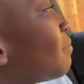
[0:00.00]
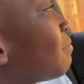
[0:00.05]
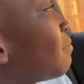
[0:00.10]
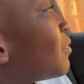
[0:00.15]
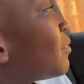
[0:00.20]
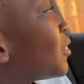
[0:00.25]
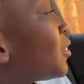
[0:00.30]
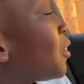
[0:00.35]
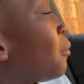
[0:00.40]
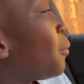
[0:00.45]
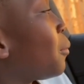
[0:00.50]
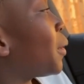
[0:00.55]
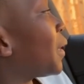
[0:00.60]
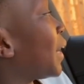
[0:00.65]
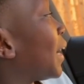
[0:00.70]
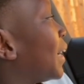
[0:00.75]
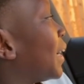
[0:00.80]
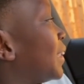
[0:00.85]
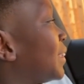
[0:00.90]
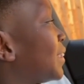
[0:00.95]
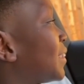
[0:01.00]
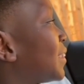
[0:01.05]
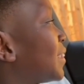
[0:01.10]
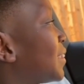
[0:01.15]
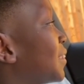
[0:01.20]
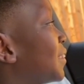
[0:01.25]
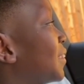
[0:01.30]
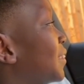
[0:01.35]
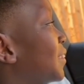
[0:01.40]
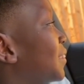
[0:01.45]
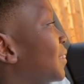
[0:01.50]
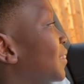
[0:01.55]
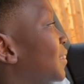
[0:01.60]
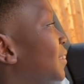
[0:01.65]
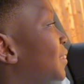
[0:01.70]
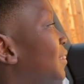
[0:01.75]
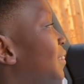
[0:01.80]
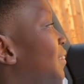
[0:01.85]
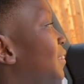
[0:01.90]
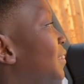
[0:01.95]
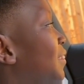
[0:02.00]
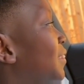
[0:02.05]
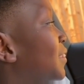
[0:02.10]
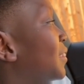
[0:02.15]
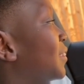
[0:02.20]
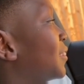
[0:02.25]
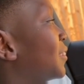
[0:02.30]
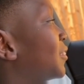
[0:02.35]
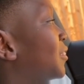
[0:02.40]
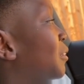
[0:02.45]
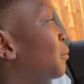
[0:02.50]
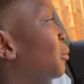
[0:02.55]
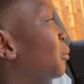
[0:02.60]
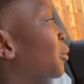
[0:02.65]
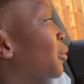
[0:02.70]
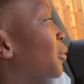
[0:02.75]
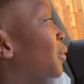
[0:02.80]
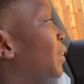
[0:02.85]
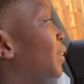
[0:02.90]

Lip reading: some are nice, some are not